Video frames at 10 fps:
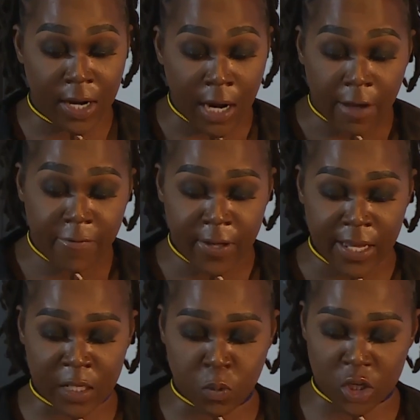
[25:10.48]
love
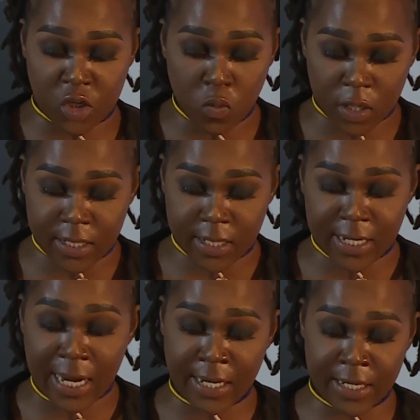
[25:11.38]
is what you wanted
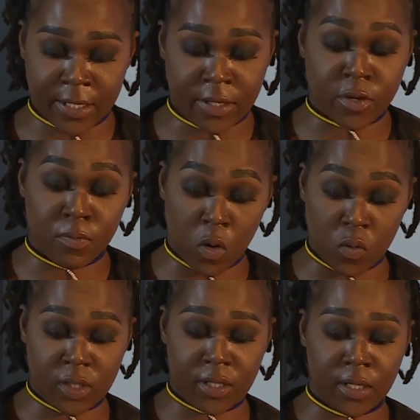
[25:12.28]
and needed the
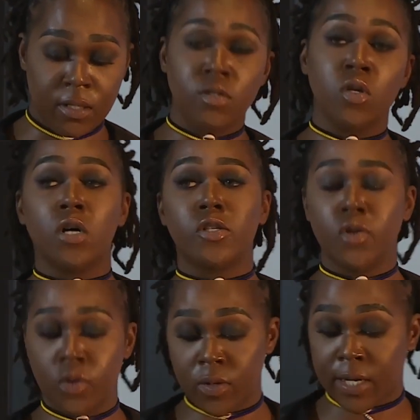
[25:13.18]
most, not
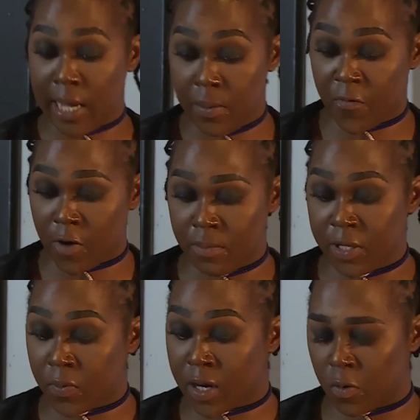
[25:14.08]
who it came from,
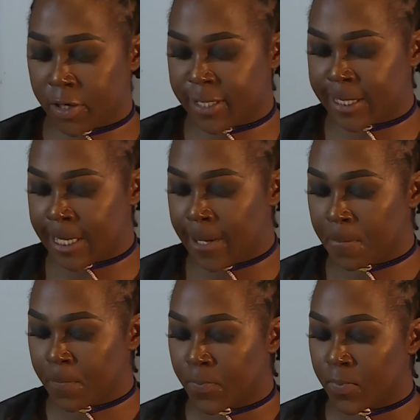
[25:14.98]
is what I wanted to say.
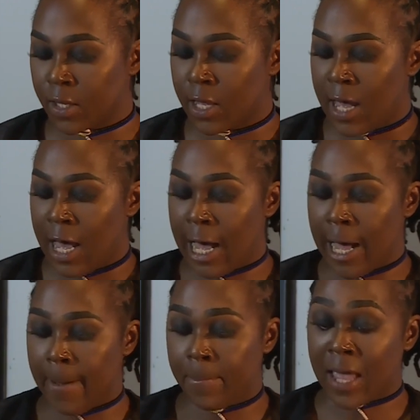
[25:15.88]

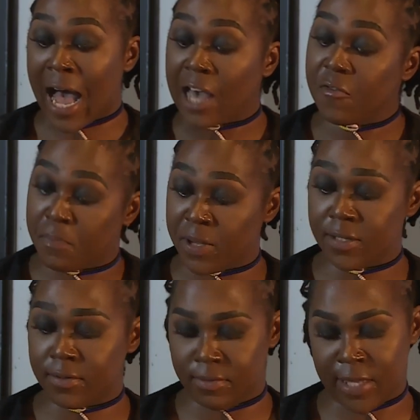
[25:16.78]
I've
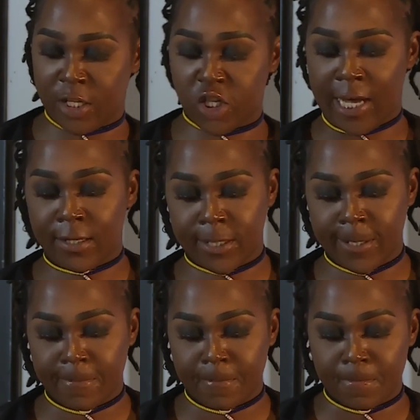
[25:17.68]
been that child.
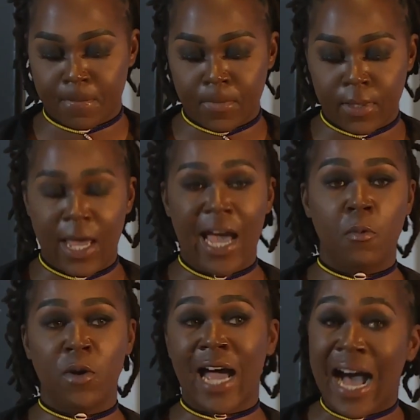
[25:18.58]
And
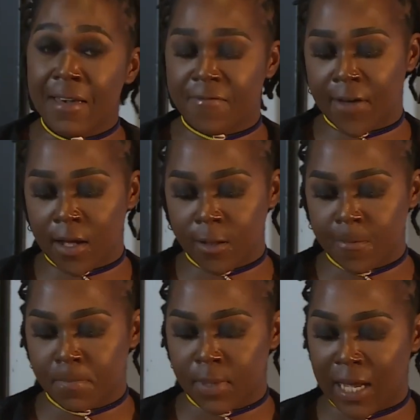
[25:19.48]
when I fell
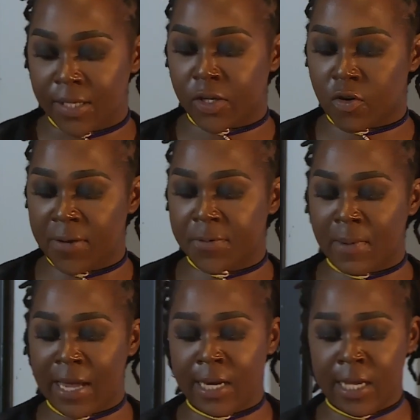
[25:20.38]
and scraped
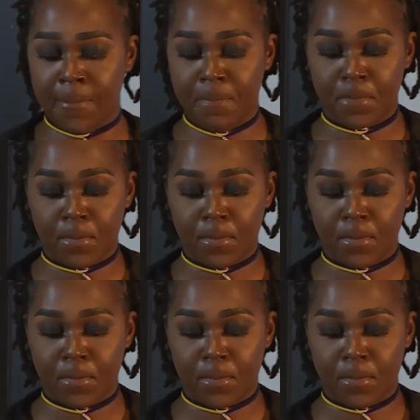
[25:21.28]
my knee,